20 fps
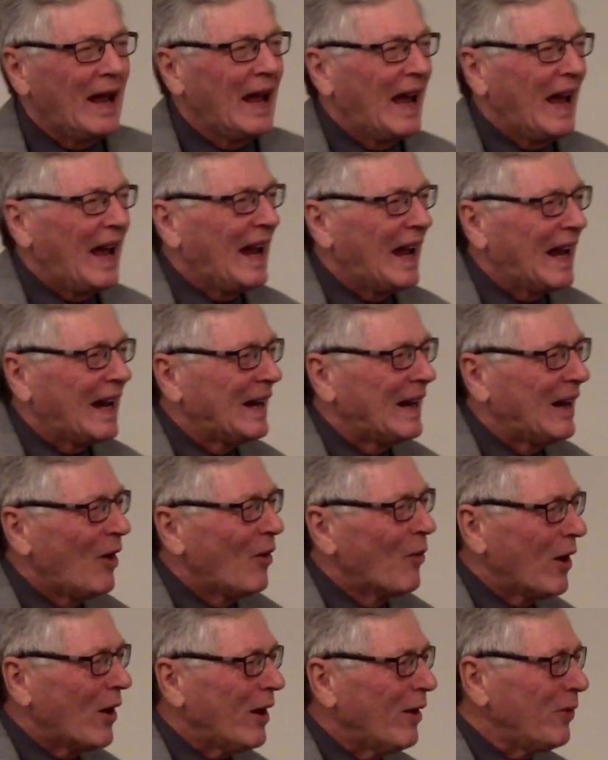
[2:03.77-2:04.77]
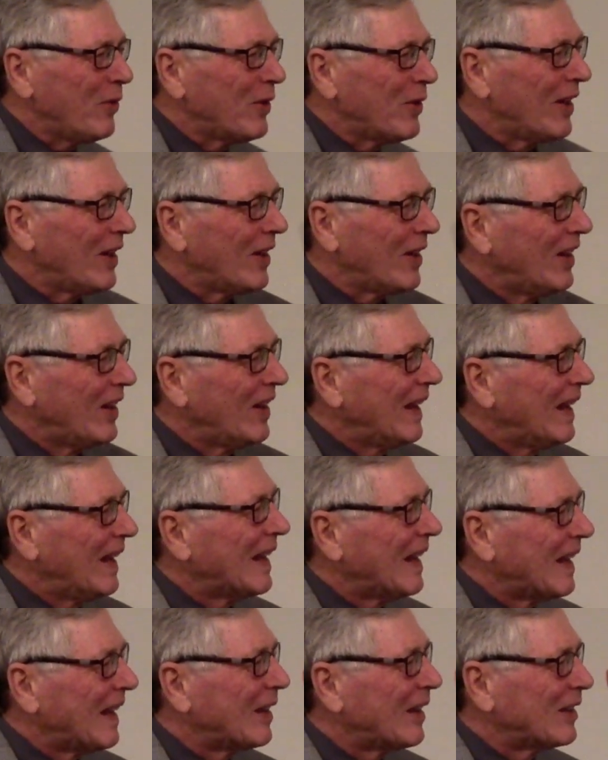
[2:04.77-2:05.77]
And one of the
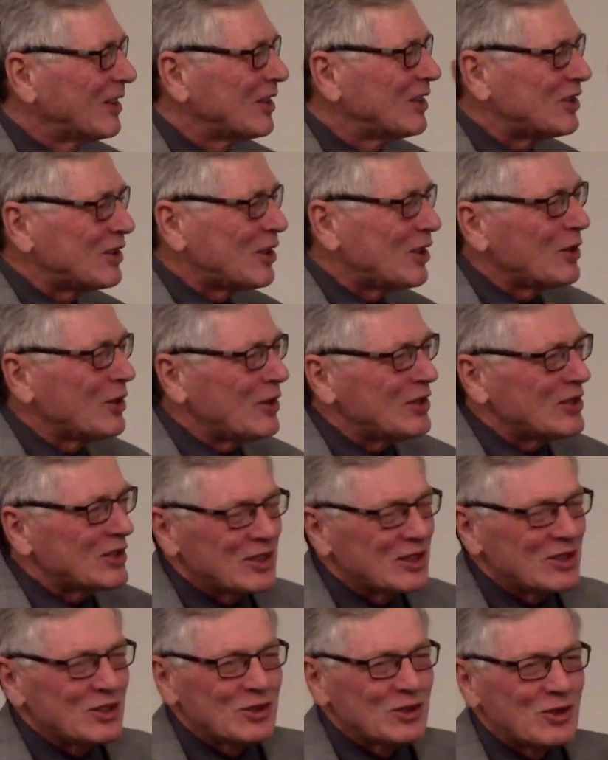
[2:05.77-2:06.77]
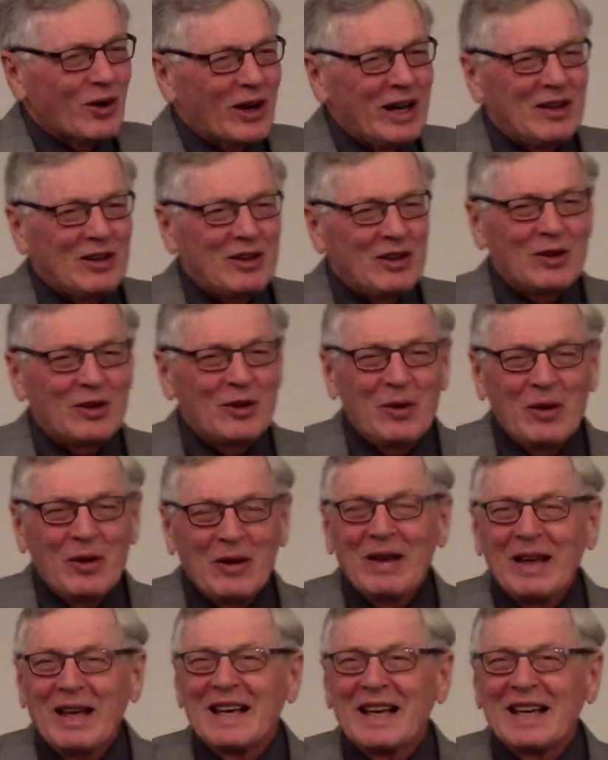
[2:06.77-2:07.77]
students, this is grade two,
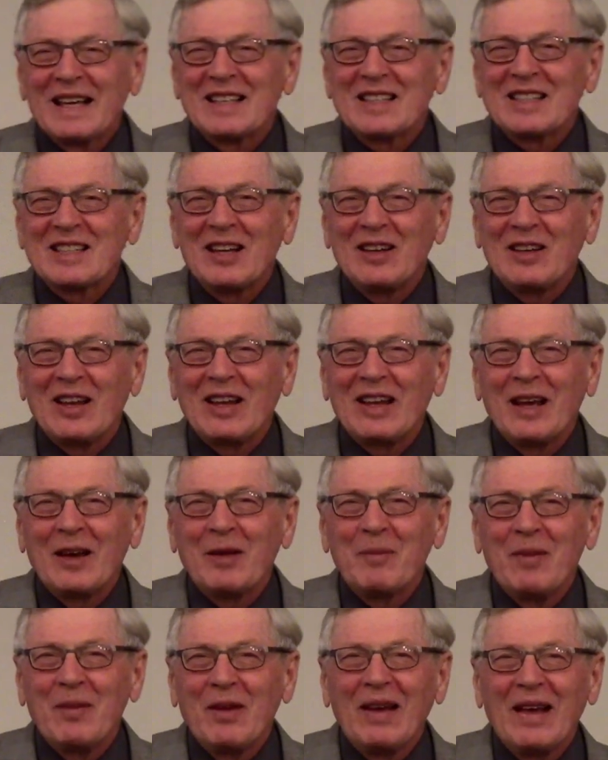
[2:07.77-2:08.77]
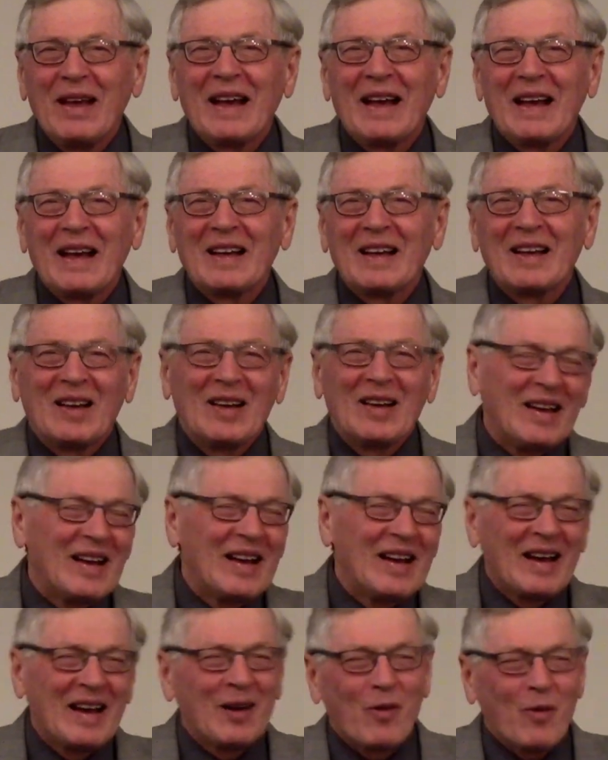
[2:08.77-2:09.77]
said to him
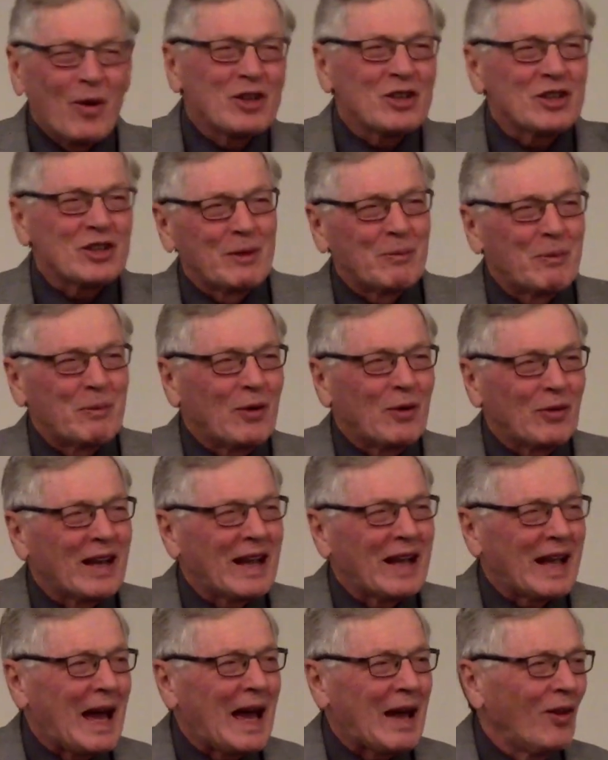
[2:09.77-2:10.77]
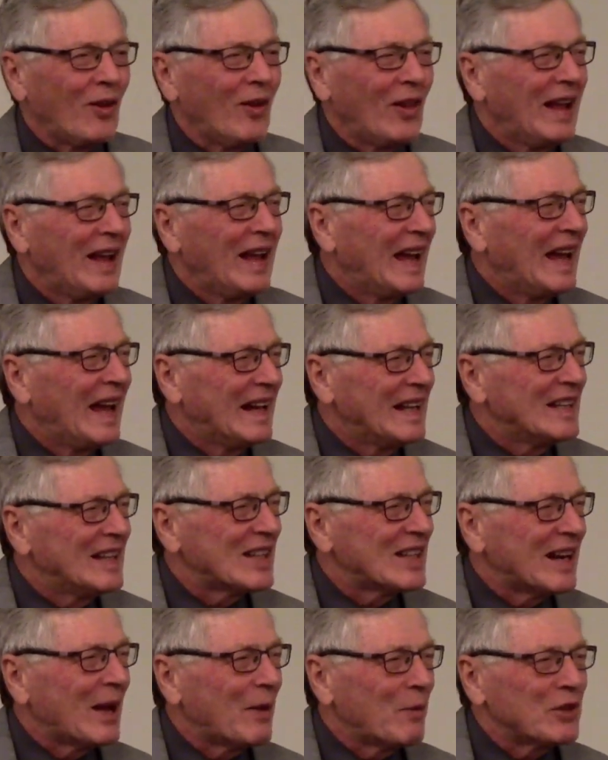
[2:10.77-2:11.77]
a question about the cattle. And he
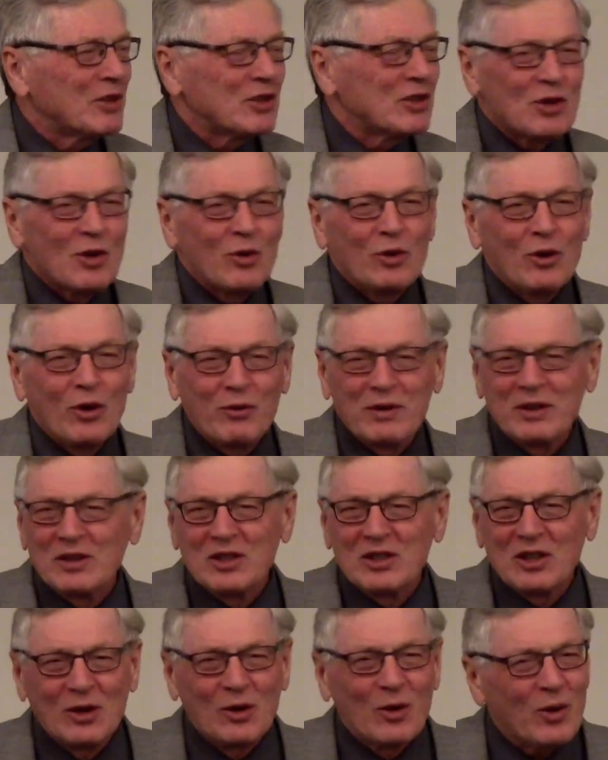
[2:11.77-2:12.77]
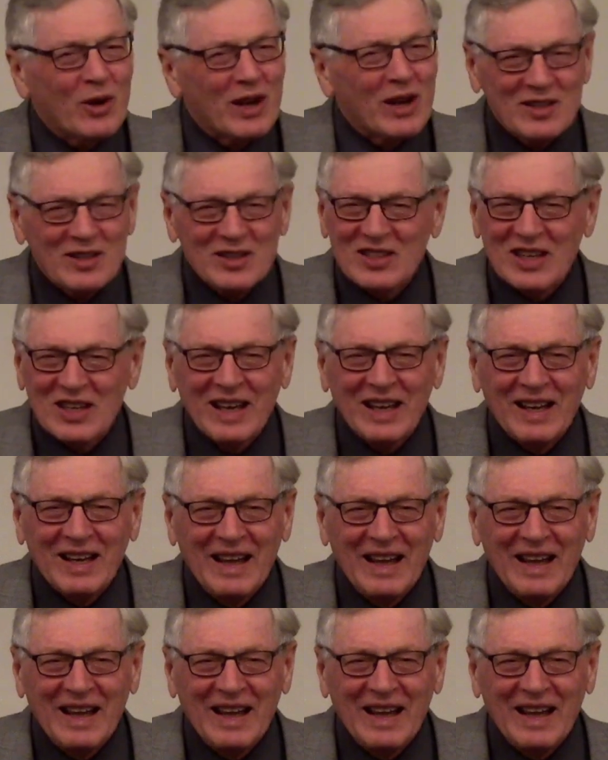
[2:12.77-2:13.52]
said, I was so nervous. Do you know what I said?